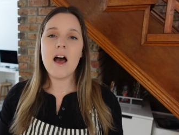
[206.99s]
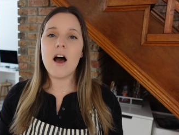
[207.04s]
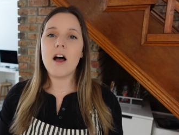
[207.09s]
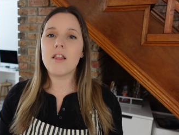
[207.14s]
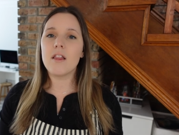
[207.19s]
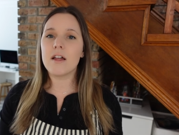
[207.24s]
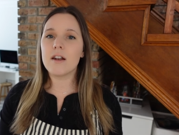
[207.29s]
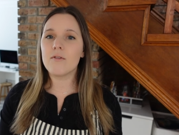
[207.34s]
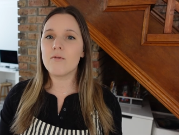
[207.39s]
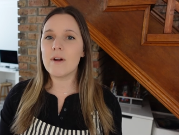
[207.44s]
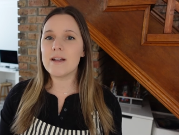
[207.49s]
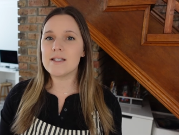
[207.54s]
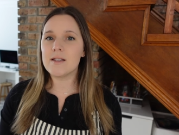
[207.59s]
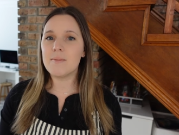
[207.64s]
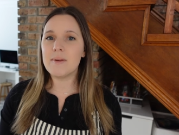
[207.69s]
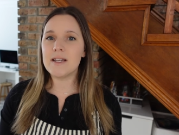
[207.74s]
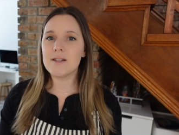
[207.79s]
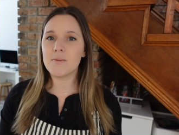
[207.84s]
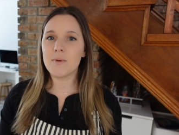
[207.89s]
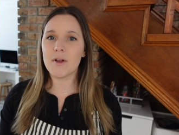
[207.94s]
a lot of
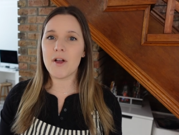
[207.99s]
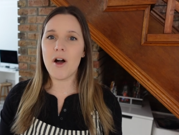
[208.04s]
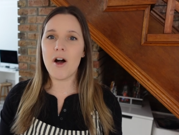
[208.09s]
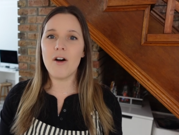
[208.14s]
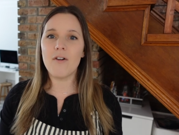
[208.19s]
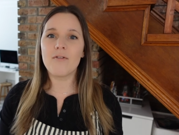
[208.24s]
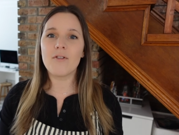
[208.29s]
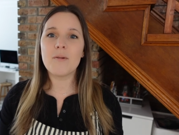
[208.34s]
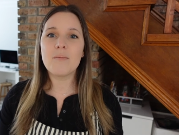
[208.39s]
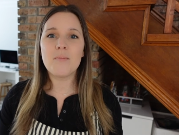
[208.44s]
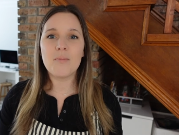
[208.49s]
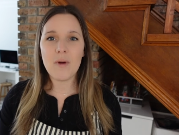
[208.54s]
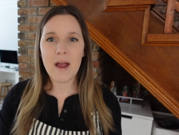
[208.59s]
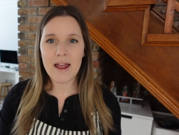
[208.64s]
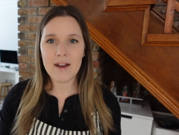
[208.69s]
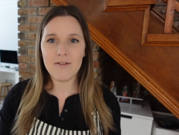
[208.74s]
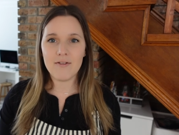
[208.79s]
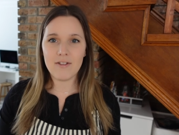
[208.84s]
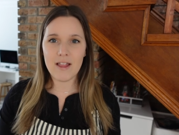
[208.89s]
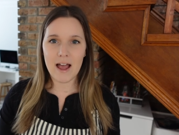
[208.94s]
recipes will call for
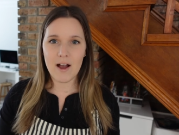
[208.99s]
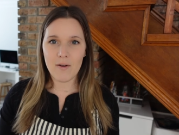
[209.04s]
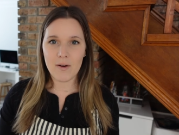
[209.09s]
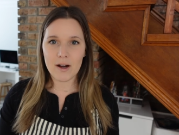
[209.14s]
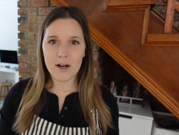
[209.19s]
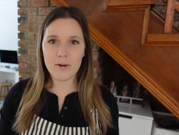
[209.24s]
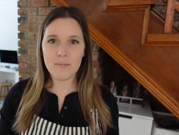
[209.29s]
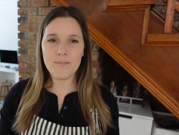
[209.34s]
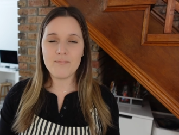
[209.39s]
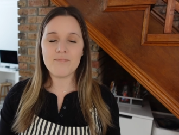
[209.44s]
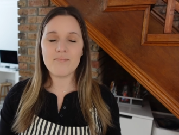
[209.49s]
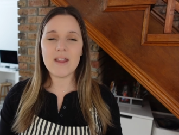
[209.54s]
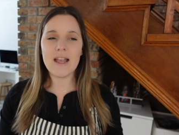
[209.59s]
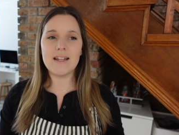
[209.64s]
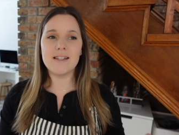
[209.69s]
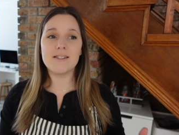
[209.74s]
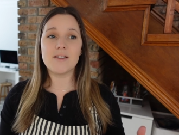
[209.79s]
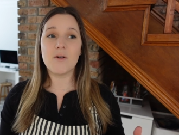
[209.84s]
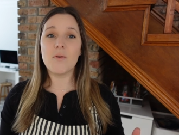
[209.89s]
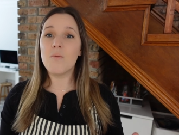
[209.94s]
bread flour
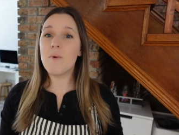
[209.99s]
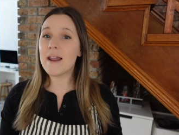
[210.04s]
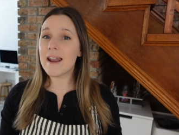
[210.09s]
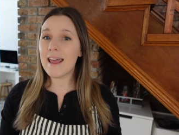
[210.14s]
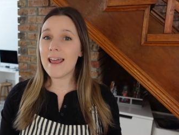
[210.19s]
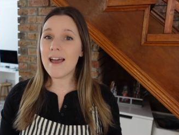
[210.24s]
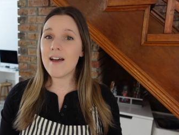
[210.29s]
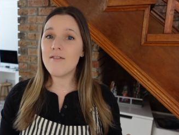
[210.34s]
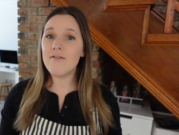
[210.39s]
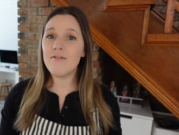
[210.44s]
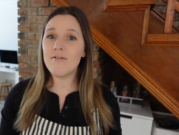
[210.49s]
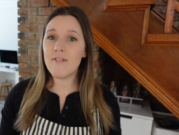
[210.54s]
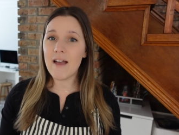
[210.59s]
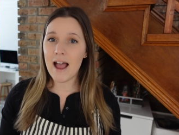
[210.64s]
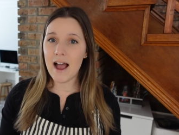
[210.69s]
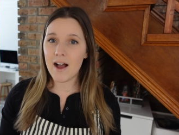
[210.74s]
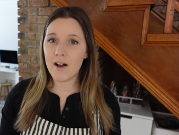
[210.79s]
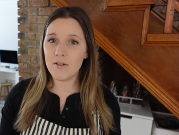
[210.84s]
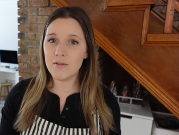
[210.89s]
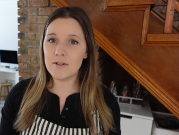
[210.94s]
and so what I have
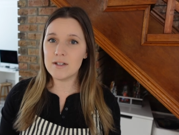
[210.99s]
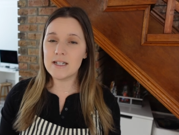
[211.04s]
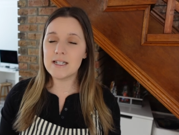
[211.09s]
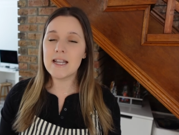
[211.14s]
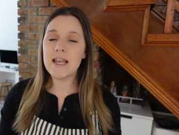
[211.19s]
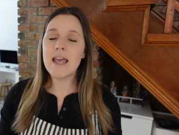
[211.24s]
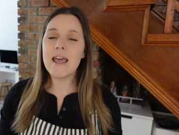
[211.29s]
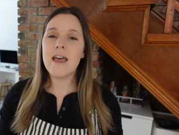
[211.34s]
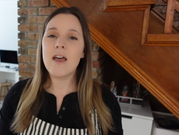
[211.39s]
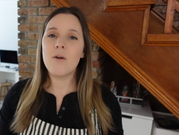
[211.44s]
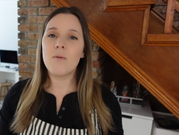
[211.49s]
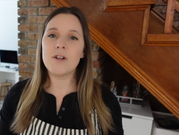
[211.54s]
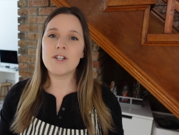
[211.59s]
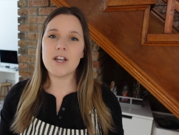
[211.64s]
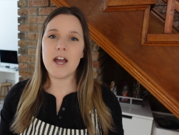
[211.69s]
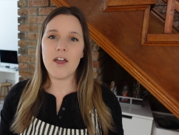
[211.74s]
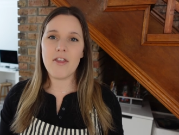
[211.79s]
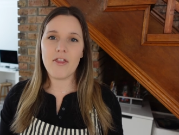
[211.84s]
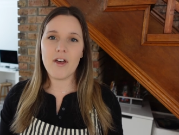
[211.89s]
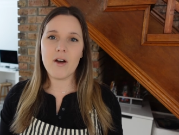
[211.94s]
found, which
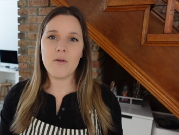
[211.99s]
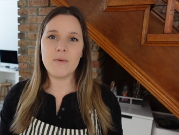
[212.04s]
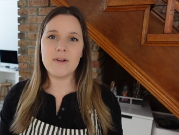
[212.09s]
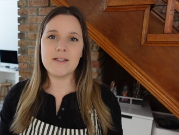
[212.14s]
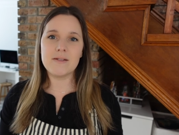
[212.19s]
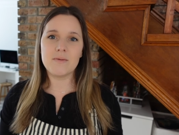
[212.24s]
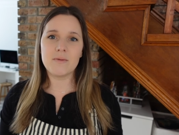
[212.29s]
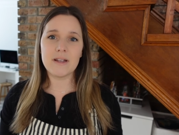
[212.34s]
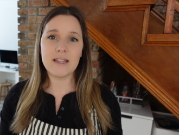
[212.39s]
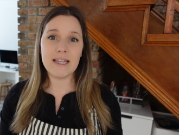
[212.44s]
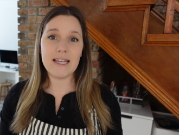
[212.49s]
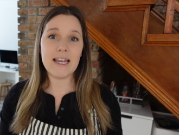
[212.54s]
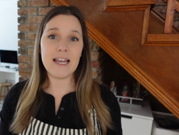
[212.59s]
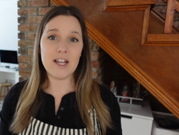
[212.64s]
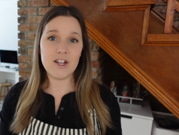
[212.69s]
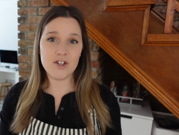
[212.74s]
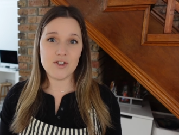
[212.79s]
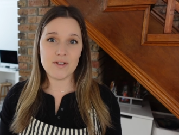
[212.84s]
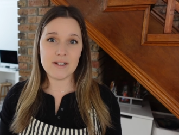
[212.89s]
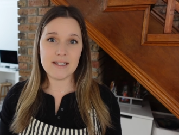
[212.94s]
I thought was really
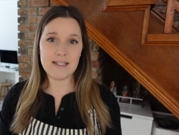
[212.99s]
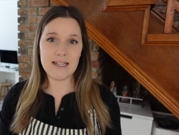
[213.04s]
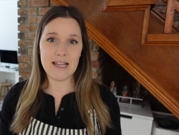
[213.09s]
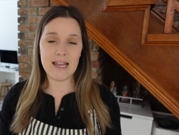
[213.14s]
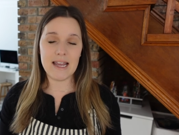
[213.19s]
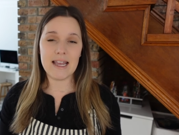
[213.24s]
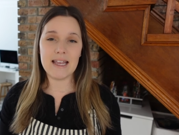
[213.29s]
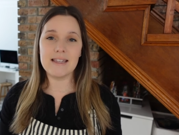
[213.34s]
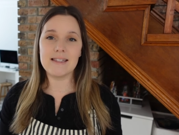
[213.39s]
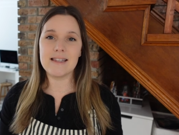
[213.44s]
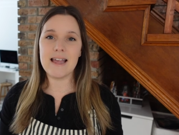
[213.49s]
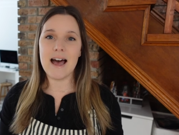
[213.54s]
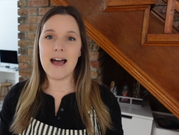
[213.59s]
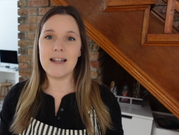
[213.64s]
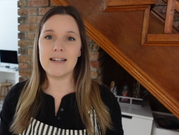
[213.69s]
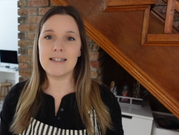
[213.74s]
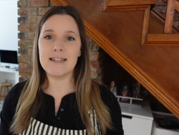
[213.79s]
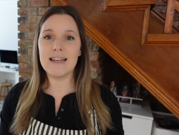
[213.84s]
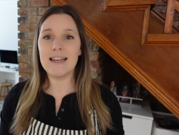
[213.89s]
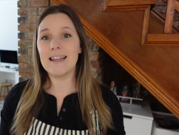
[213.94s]
interesting, is
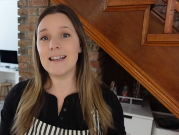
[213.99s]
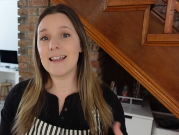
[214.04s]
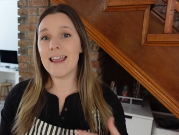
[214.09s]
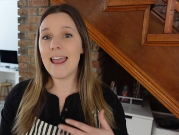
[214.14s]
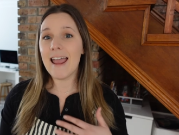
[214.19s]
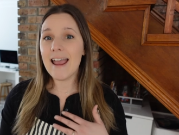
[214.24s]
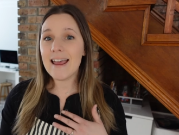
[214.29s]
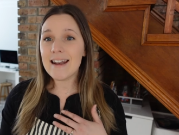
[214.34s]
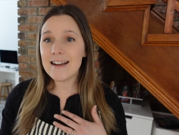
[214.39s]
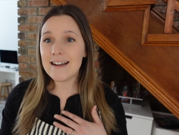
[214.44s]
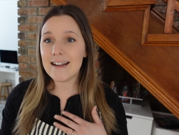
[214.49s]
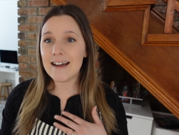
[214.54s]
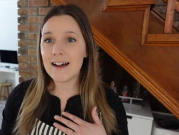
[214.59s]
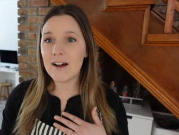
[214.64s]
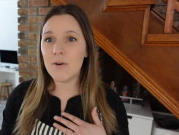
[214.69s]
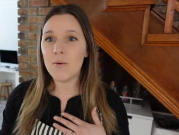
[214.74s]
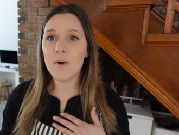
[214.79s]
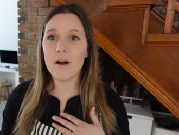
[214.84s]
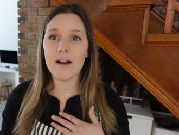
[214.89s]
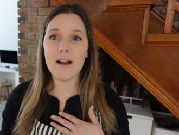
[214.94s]
that in Canada,
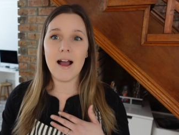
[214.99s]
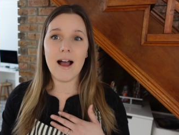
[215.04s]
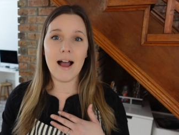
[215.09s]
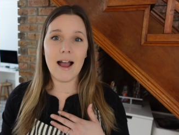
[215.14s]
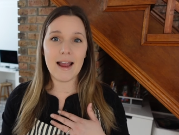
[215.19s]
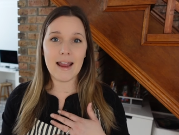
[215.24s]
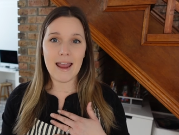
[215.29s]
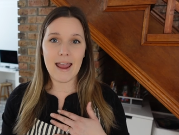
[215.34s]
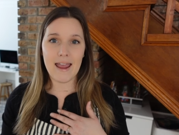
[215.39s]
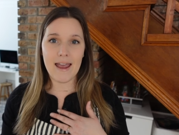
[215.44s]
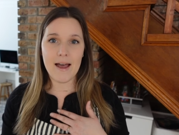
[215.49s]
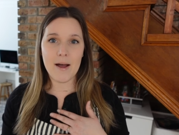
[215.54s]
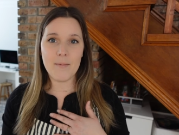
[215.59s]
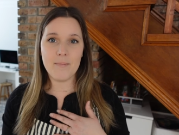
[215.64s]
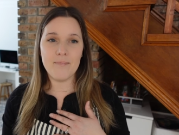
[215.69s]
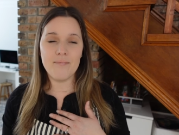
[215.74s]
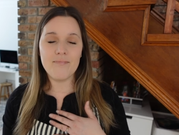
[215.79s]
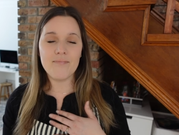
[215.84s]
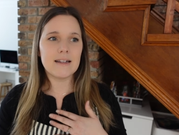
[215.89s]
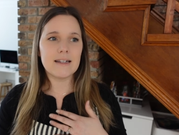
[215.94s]
where I
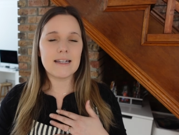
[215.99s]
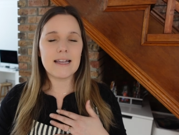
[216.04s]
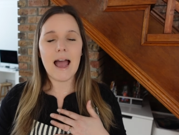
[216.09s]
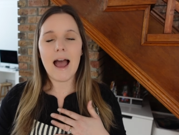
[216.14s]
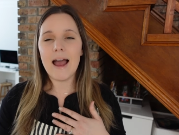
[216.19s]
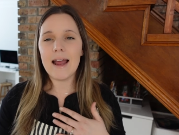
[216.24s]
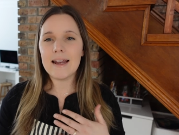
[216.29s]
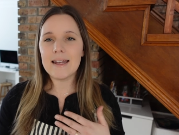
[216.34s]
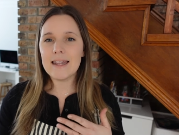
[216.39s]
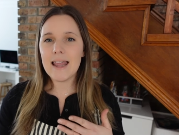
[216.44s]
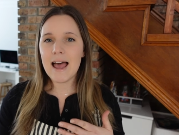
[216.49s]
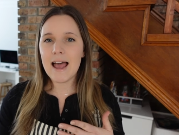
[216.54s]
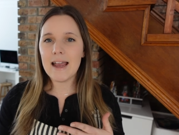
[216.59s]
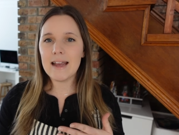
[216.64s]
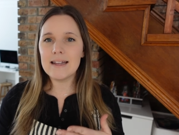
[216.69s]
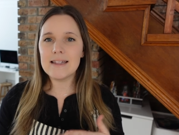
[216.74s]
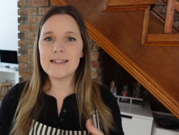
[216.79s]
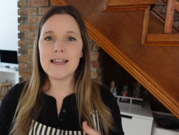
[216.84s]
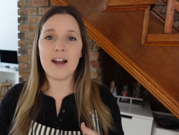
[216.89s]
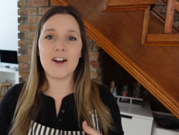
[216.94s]
am,
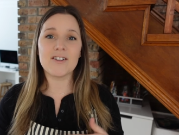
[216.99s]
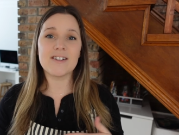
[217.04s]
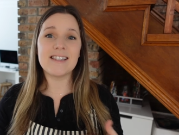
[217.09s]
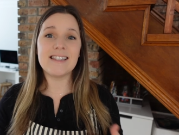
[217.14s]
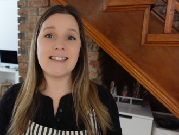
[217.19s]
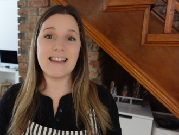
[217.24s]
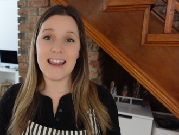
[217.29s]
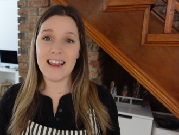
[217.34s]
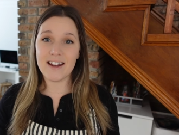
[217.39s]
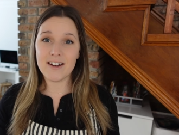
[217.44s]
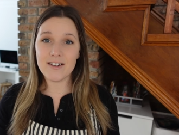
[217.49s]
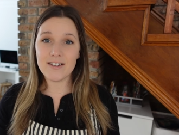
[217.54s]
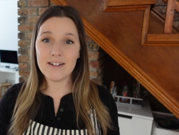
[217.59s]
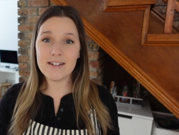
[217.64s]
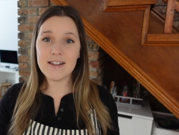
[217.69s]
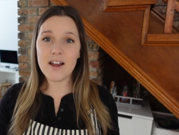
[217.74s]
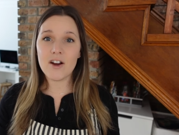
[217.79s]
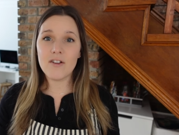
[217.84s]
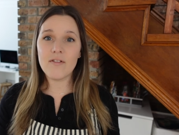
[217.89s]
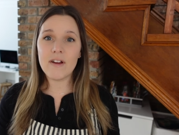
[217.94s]
guidelines, our
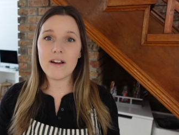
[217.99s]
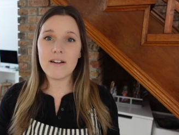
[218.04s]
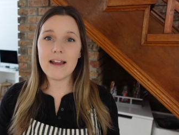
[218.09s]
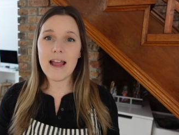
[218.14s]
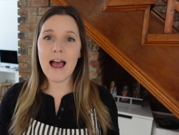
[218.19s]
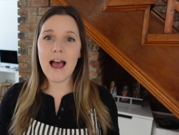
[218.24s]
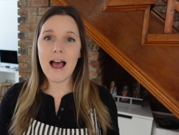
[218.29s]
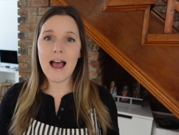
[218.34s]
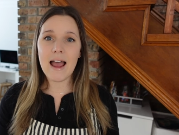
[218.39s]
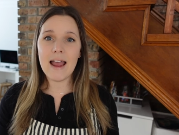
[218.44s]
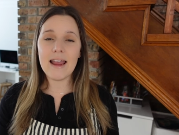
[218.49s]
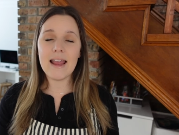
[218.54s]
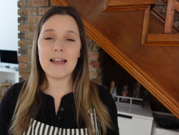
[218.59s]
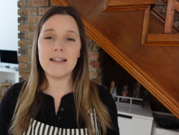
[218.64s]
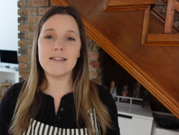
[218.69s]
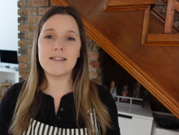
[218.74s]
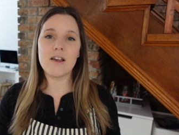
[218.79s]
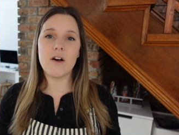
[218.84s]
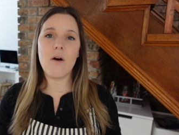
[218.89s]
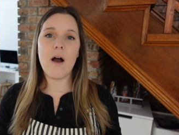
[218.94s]
standards are very high.
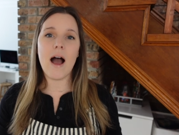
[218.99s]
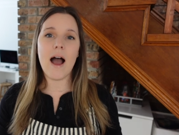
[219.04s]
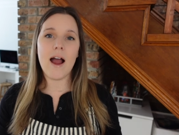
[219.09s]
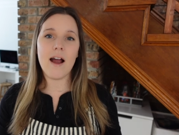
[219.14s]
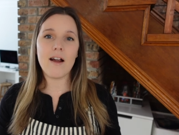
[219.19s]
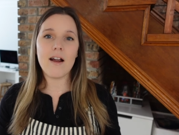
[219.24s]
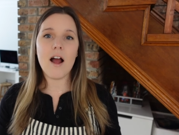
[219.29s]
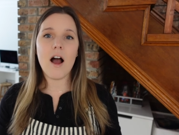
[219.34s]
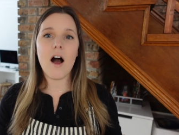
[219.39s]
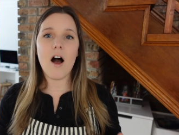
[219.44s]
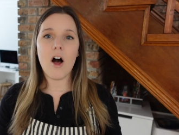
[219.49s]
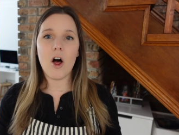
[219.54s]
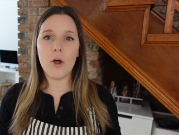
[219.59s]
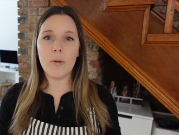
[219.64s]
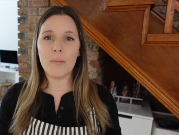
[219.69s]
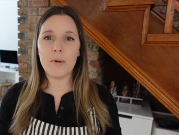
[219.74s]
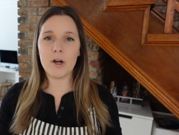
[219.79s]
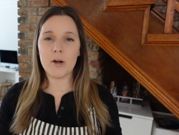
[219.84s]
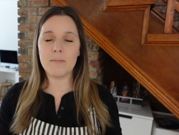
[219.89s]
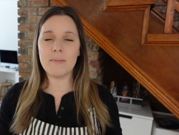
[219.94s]
And so our
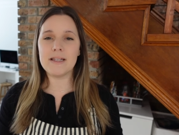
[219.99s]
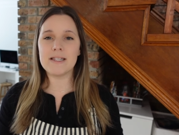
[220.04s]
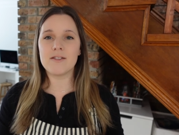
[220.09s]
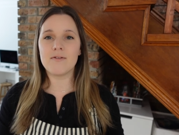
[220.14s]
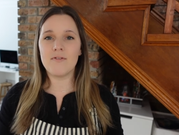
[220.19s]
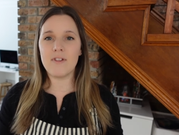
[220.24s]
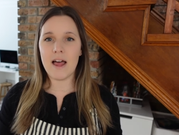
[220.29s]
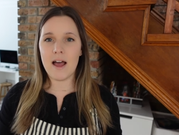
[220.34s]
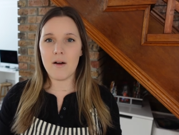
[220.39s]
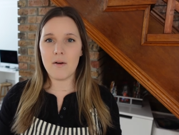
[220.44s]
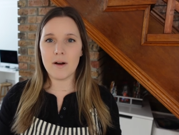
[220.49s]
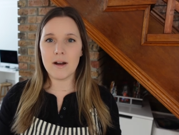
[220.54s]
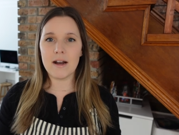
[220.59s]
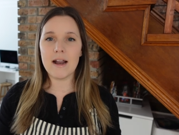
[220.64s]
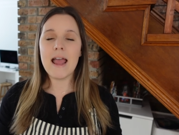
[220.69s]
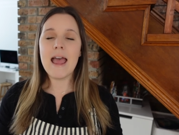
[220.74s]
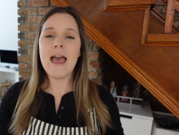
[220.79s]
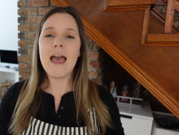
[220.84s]
all-purpose flour